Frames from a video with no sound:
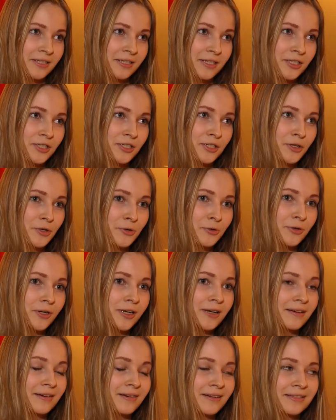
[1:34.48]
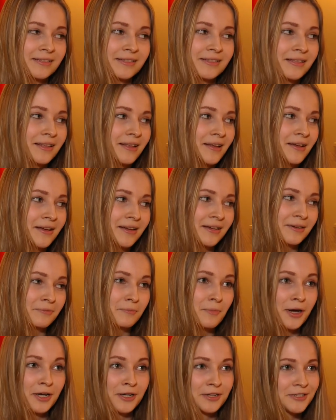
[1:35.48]
in Estonia it's like
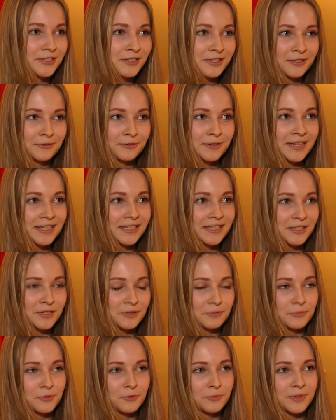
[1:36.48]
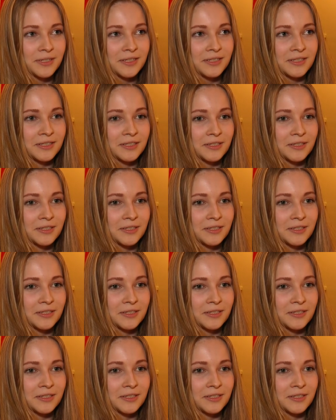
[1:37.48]
minus degrees at the moment,